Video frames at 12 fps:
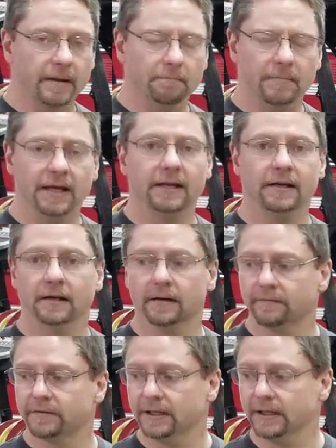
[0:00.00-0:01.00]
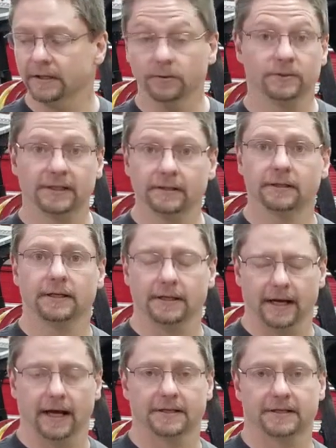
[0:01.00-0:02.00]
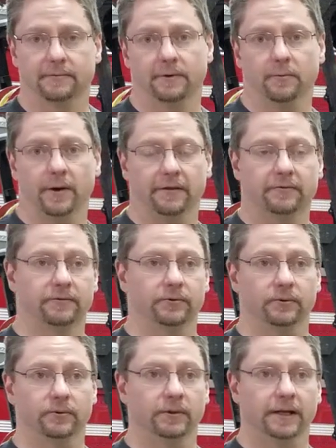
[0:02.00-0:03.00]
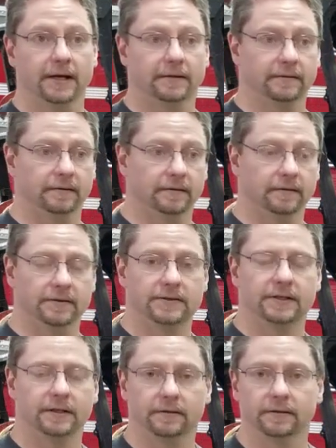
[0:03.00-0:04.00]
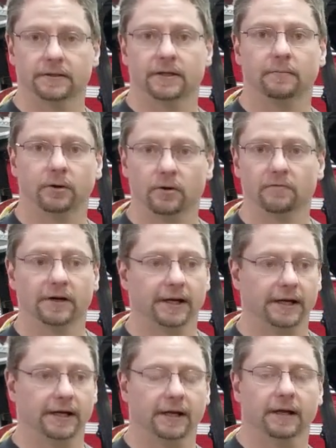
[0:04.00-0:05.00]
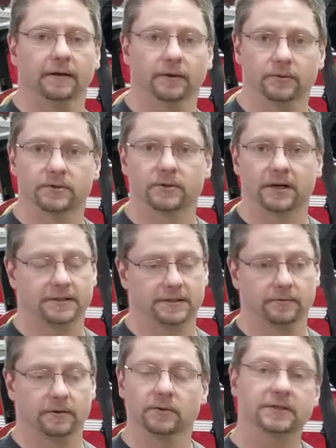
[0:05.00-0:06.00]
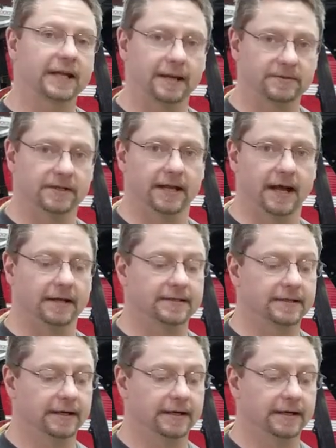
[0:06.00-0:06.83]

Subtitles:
Many of the utility knots that we went through, like the single and double overhand, those types of knots,